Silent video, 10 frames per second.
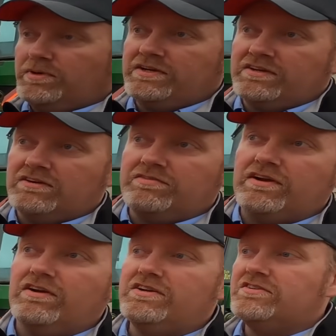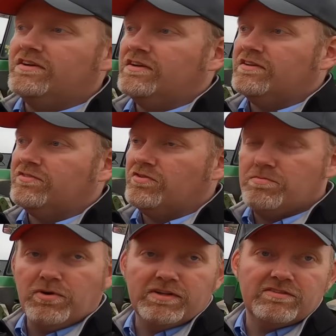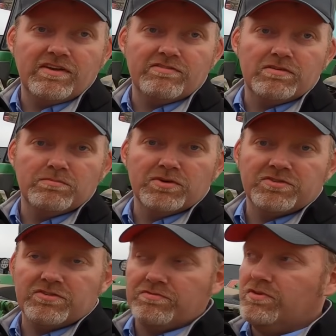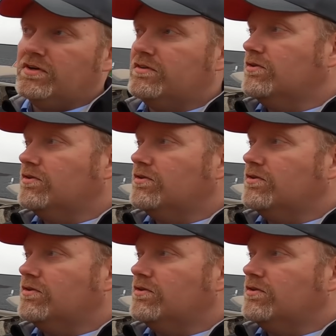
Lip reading: bin configuration, it's 3.7 bushels a foot,